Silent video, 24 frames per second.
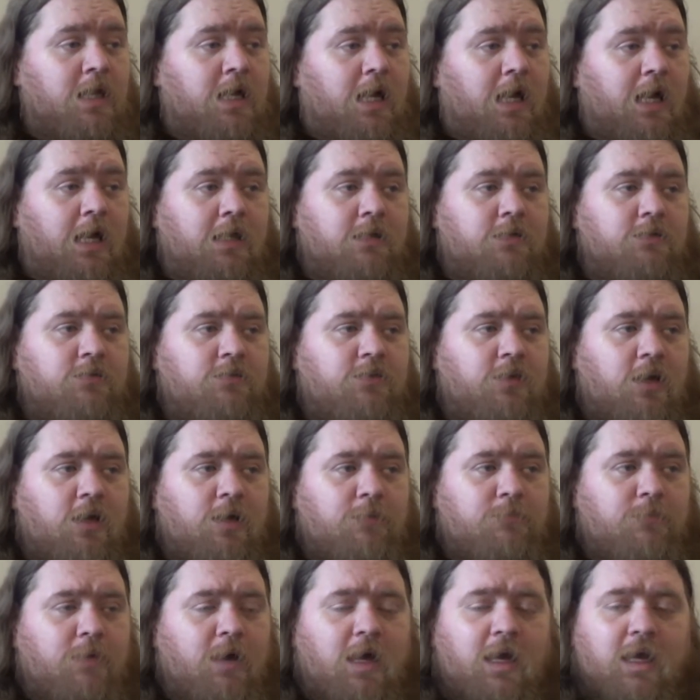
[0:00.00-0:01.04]
And
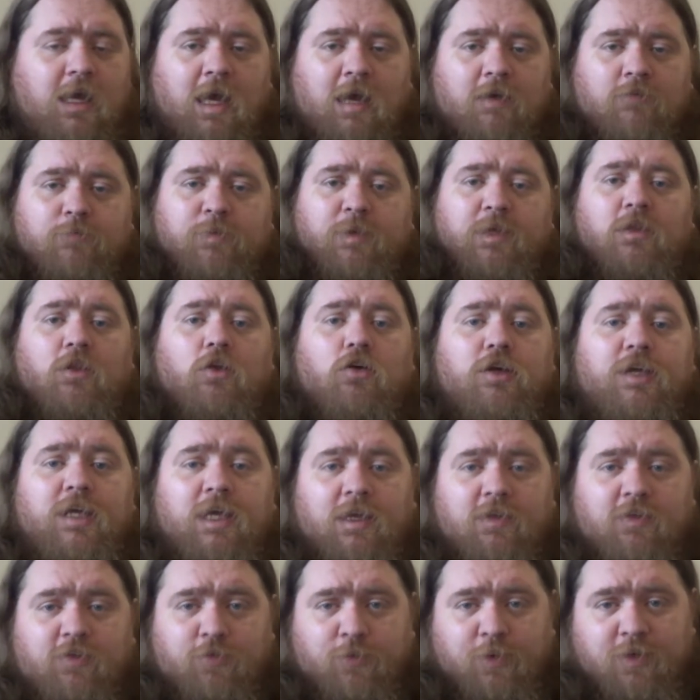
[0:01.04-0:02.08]
I have been looking
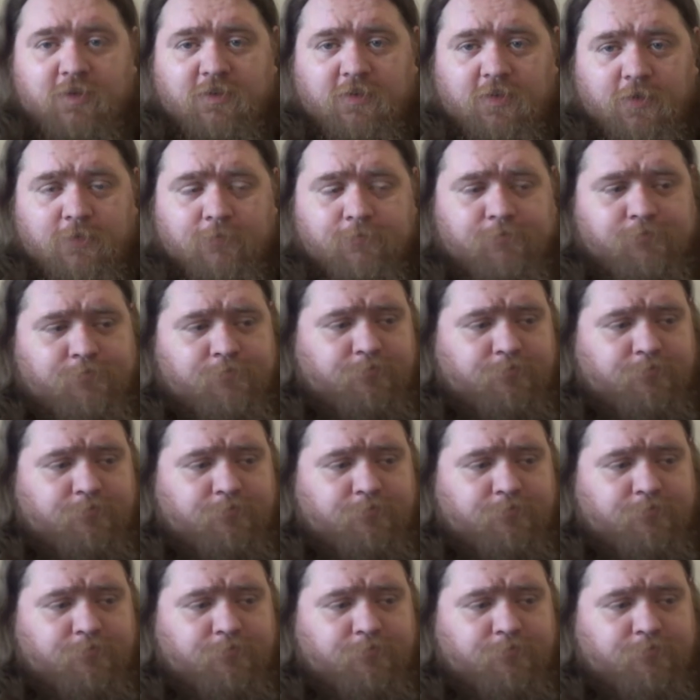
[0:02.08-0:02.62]
into it,